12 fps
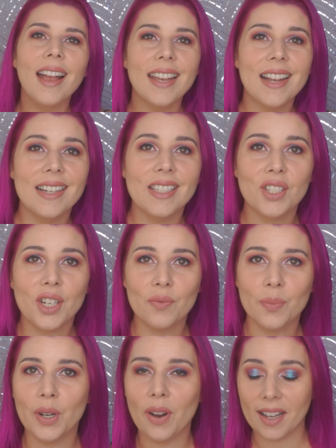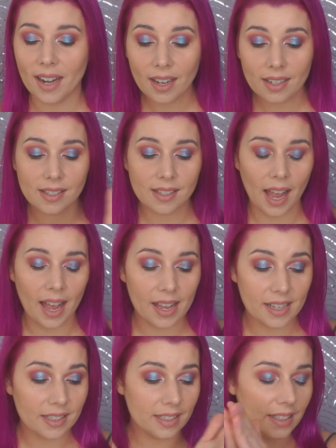Hey guys, it's Jen from Beauty Riot X,
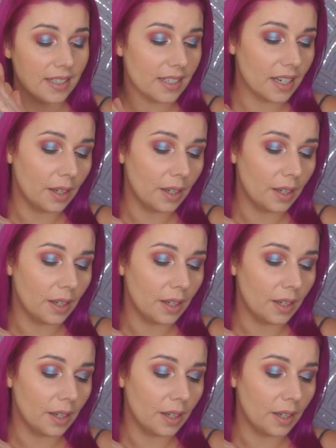and